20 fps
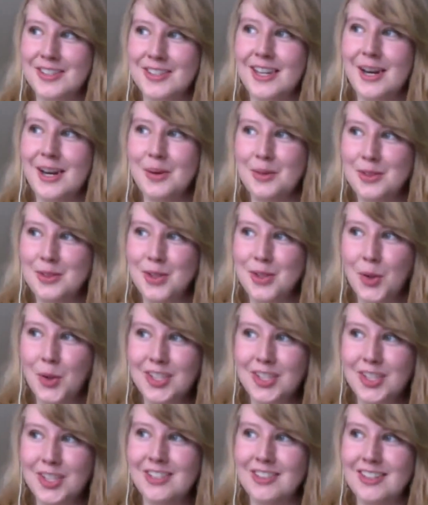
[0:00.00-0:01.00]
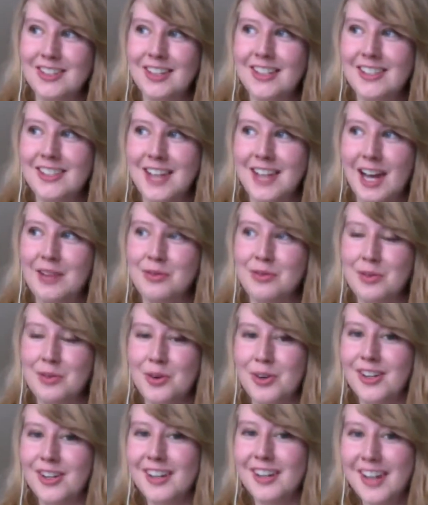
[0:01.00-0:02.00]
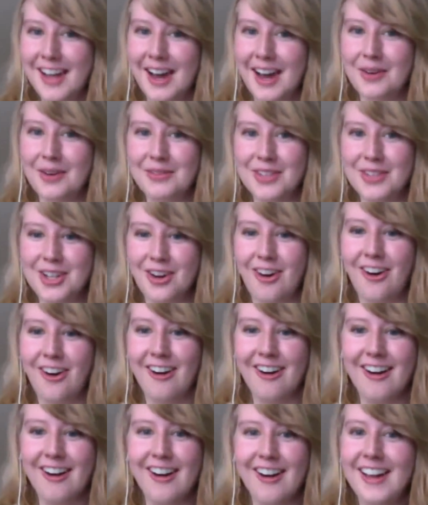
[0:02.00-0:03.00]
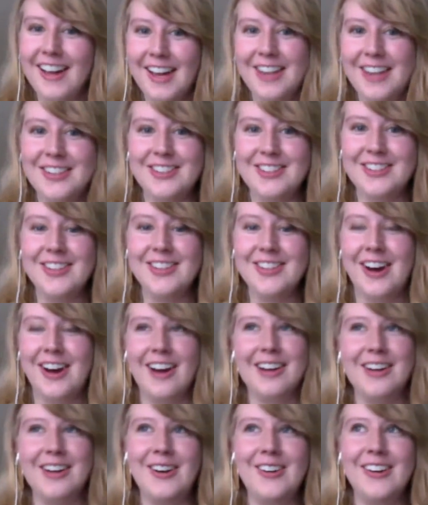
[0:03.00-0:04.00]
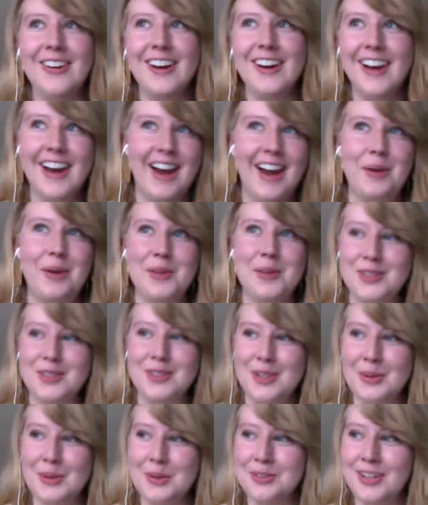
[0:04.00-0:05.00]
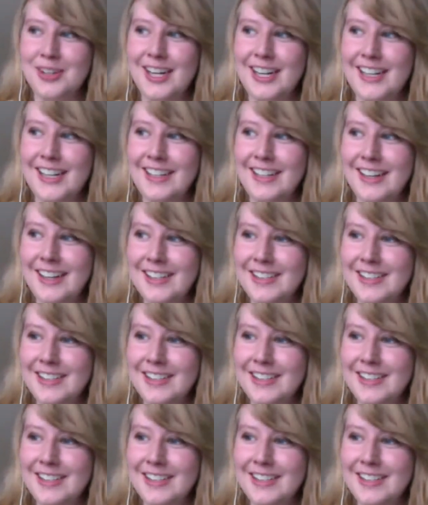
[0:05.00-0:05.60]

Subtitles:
and I was totally just going to dive roll out of the car and just not go. I was so afraid.